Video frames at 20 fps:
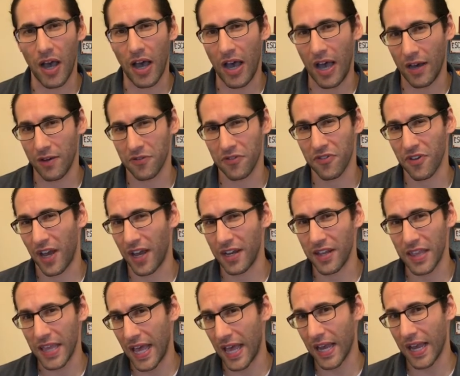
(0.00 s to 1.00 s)
outside
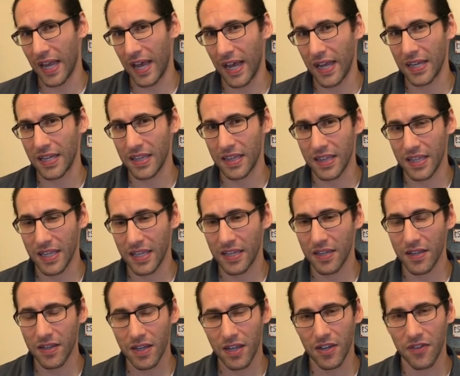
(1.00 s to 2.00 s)
of that kind of
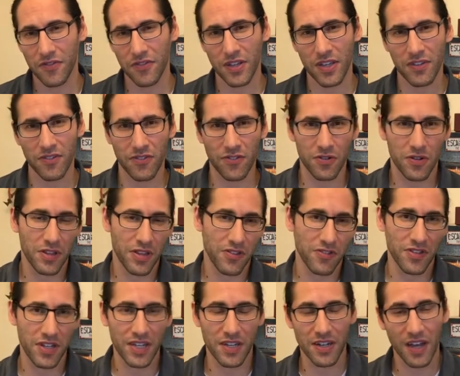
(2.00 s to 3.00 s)
thing, because it's sort of this
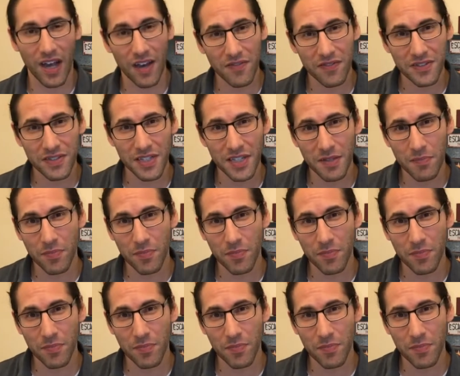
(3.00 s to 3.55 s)
neat novelty,